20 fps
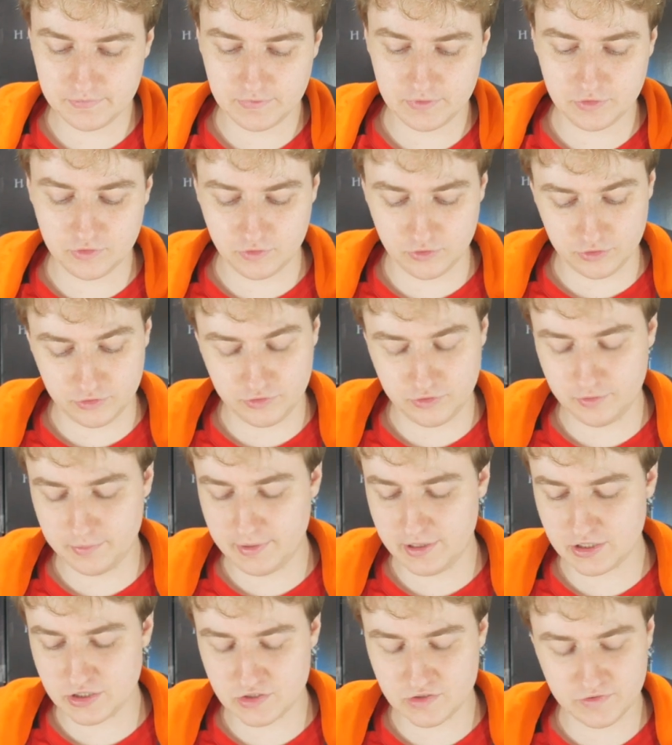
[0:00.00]
There are 2
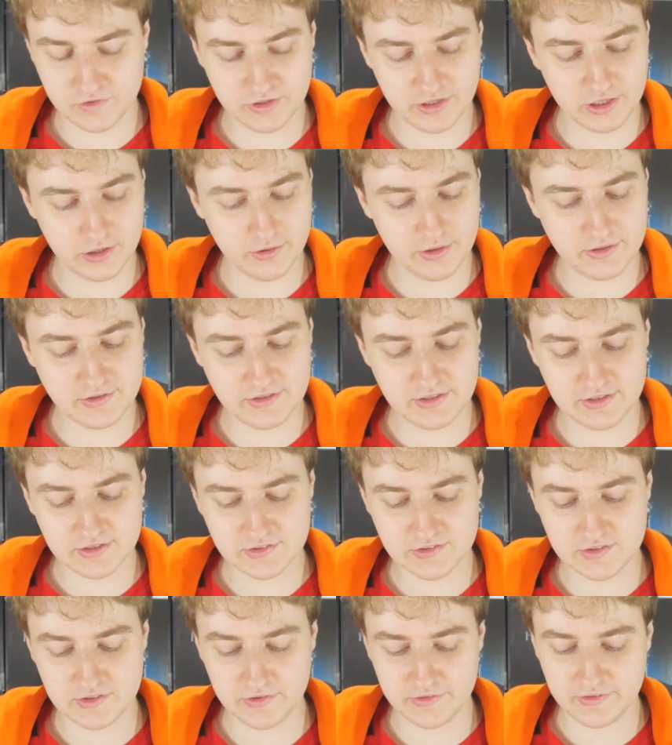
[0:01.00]
pages for Lego
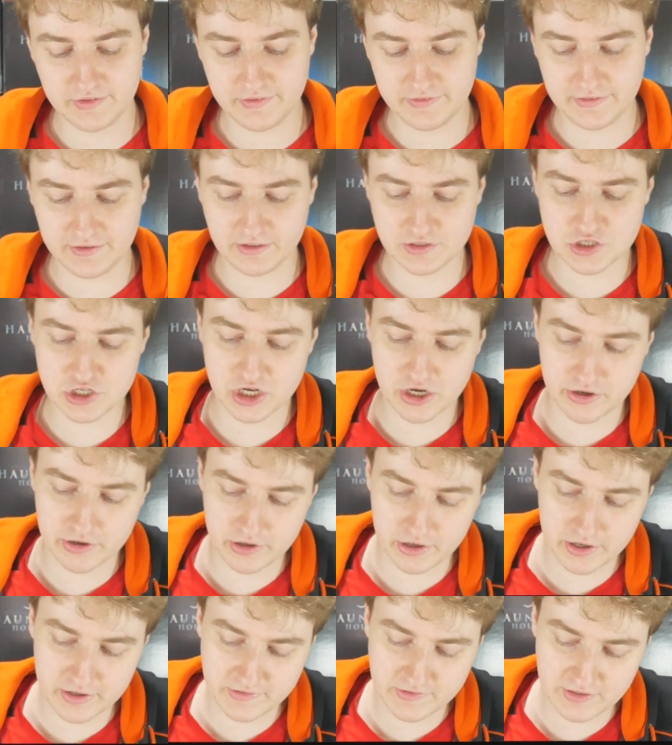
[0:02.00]
ideas. The thing, share
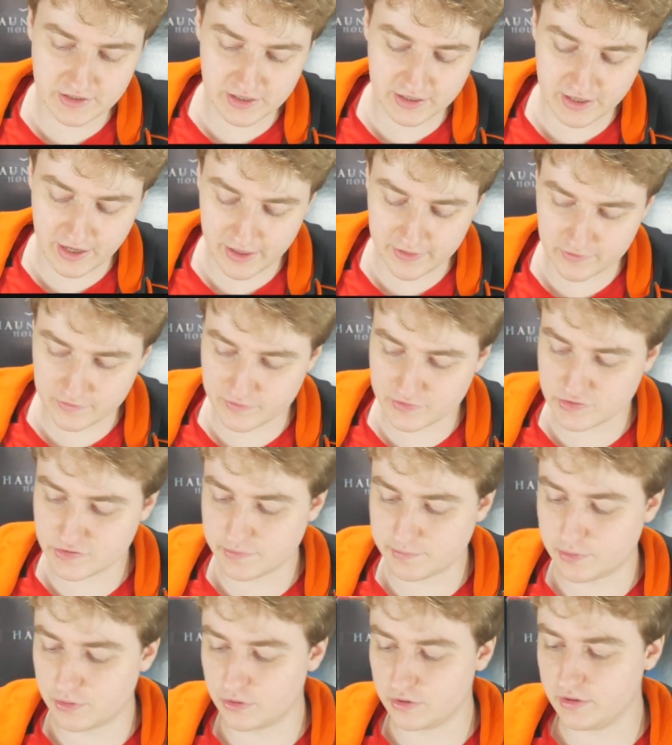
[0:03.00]
your idea, gather the
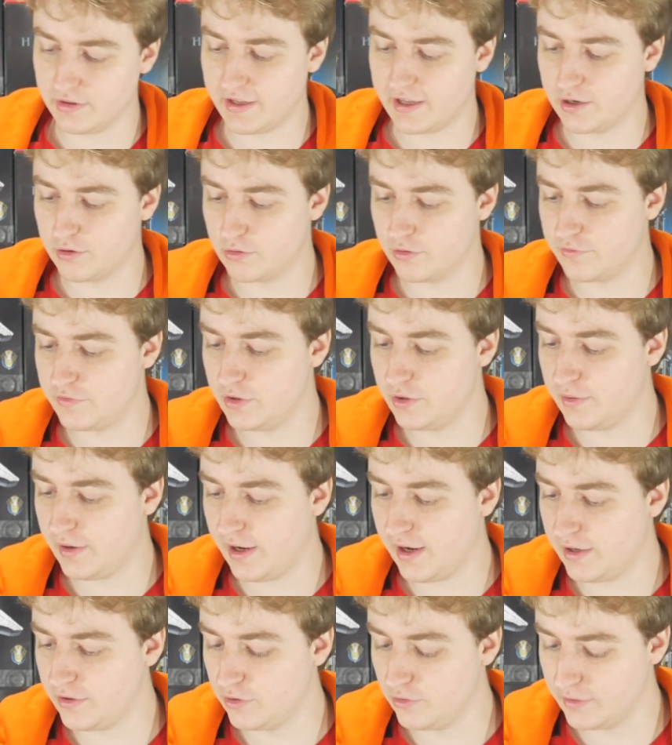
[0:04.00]
support, Lego review,
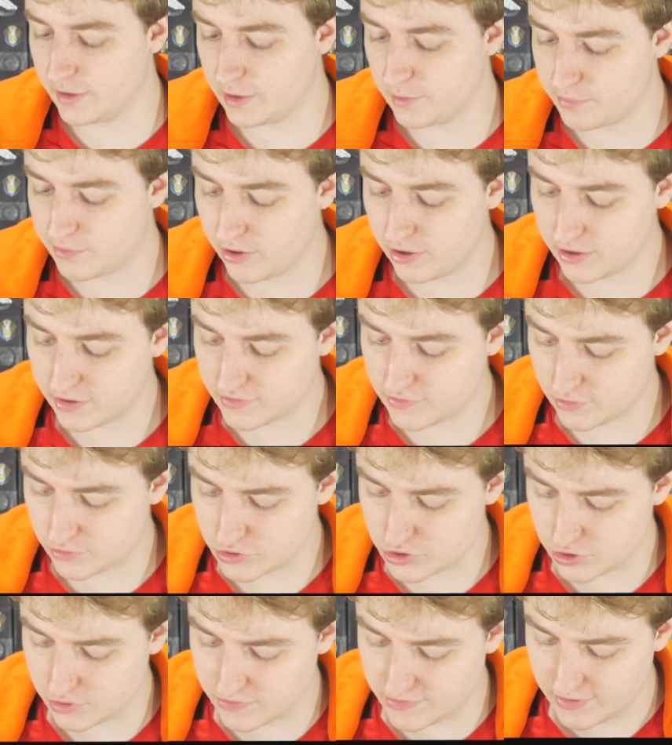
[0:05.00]
and new products. So it
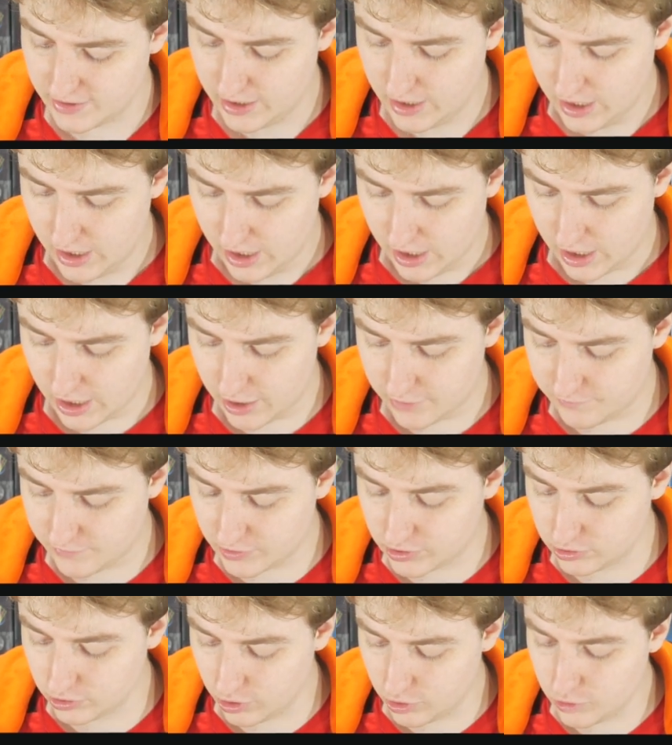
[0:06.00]
shows the
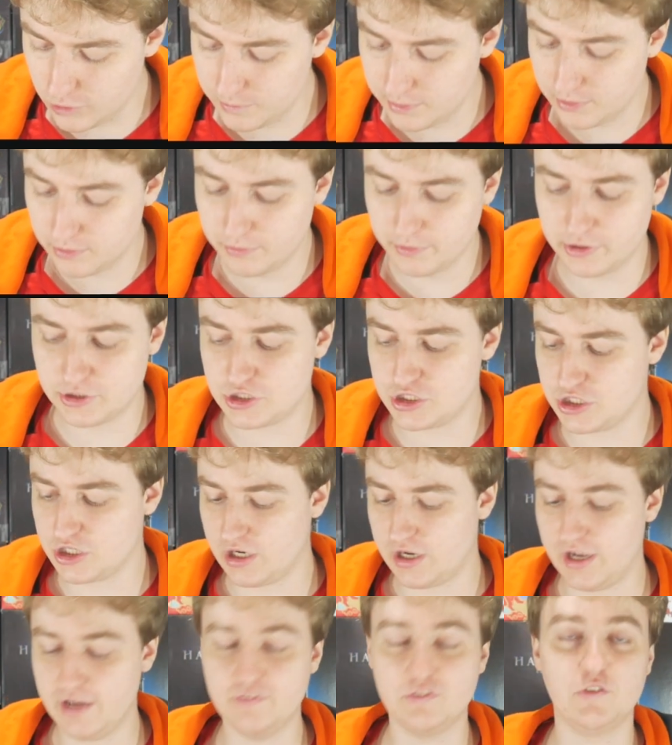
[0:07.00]
globe, which
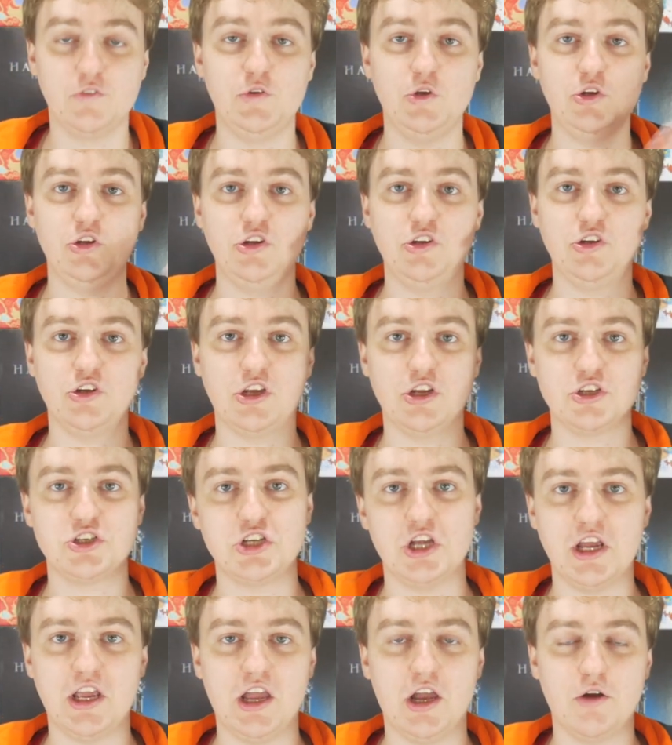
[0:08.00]
I've reviewed and you can
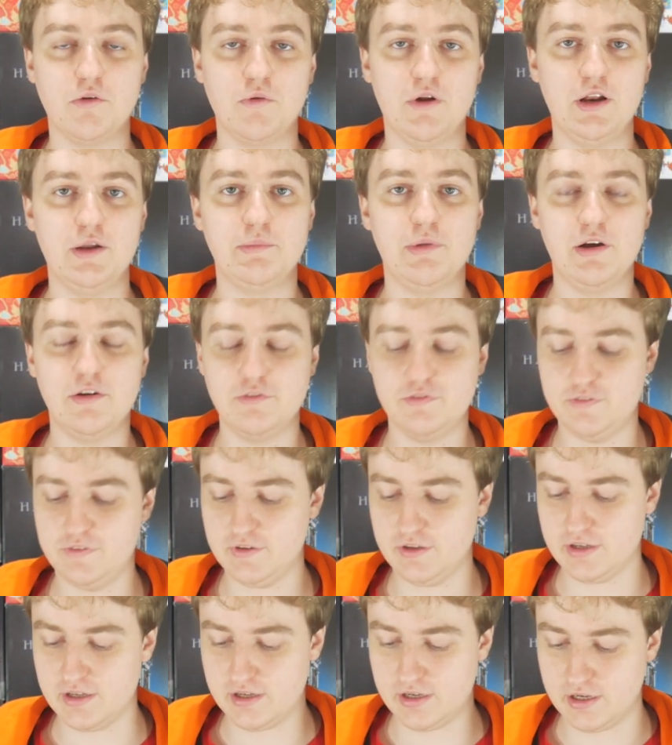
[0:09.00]
check out right above,
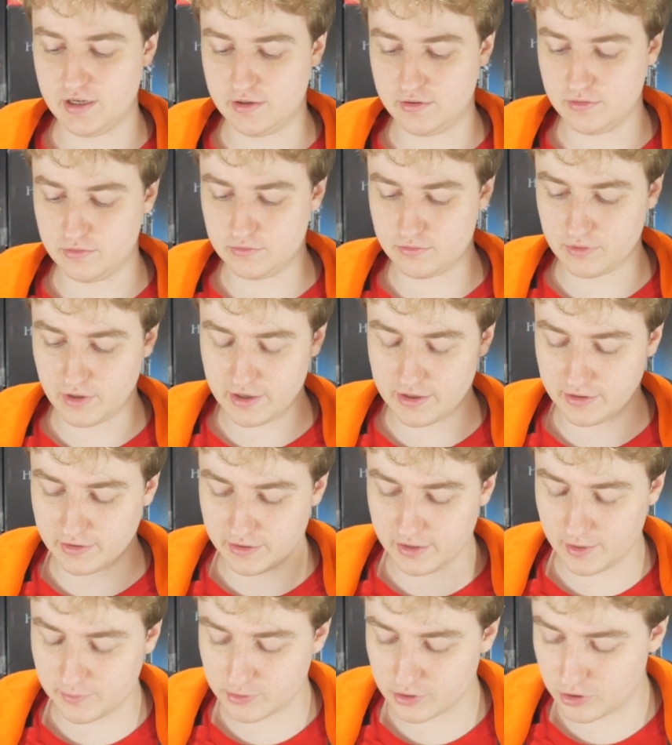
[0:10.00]
right in
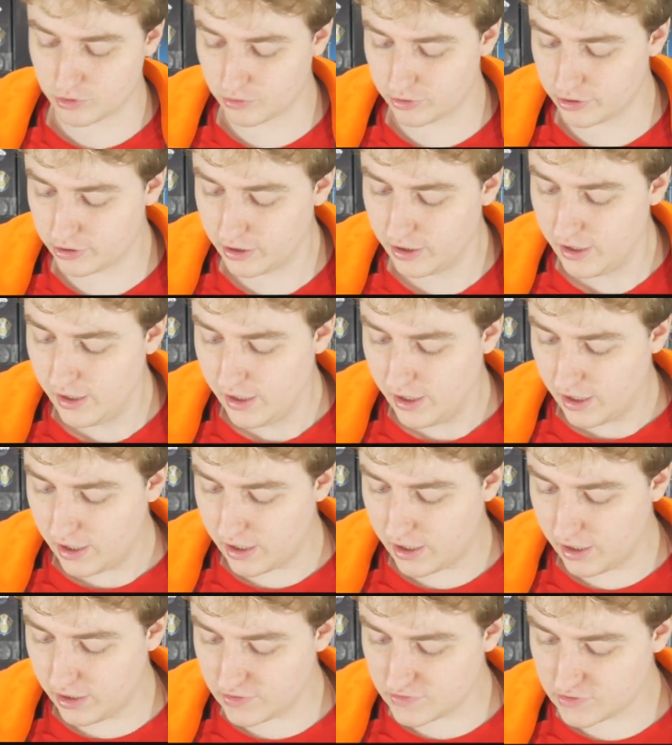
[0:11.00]
the upper corner.
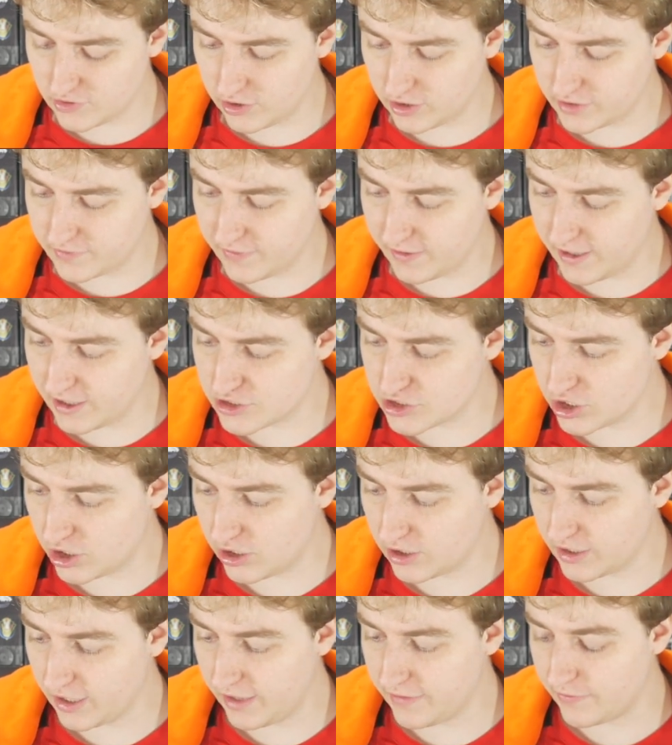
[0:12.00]
Sonic the
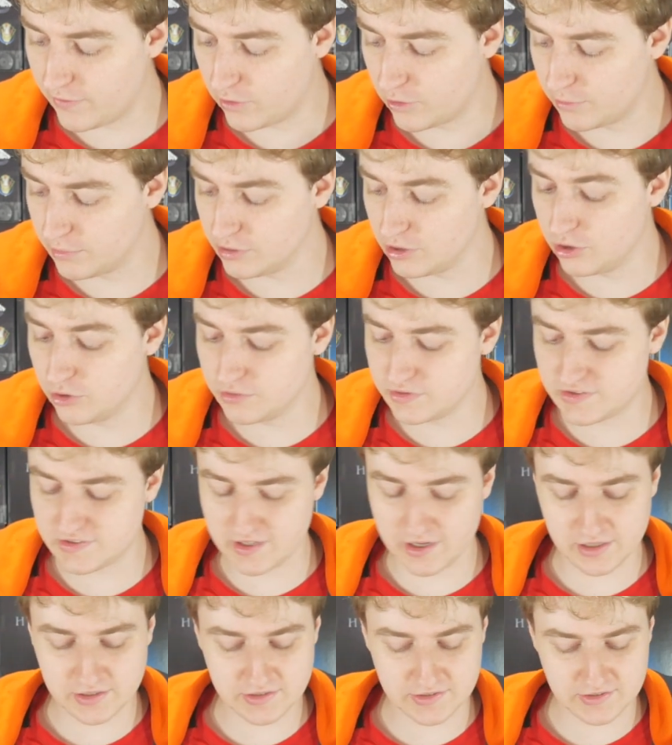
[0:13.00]
Hedgehog and the Home Alone
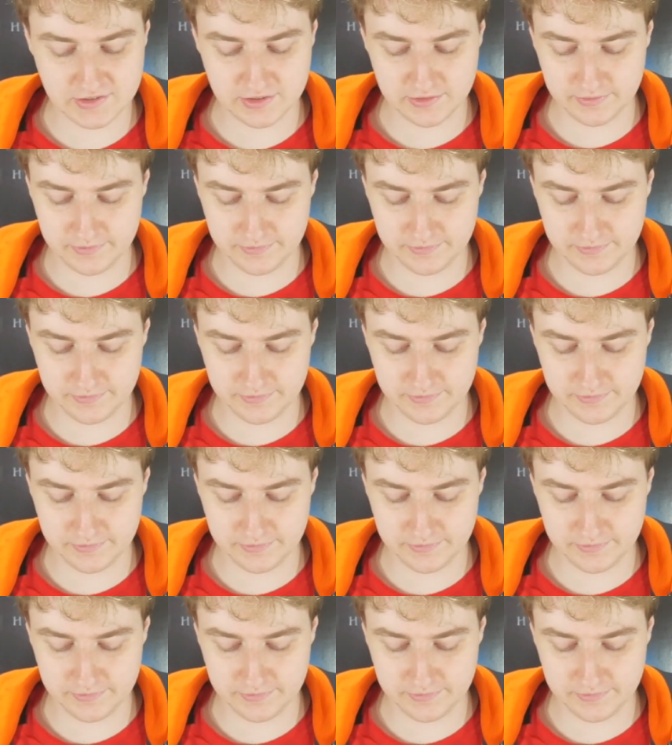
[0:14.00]
sets.